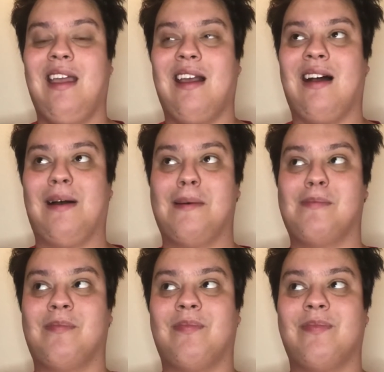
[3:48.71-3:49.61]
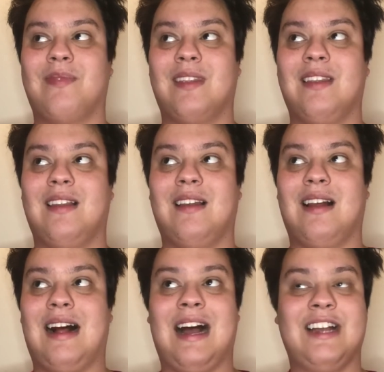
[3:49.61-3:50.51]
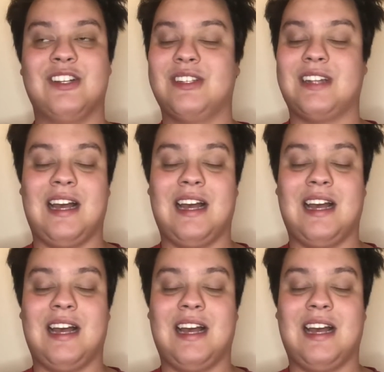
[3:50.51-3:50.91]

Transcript: I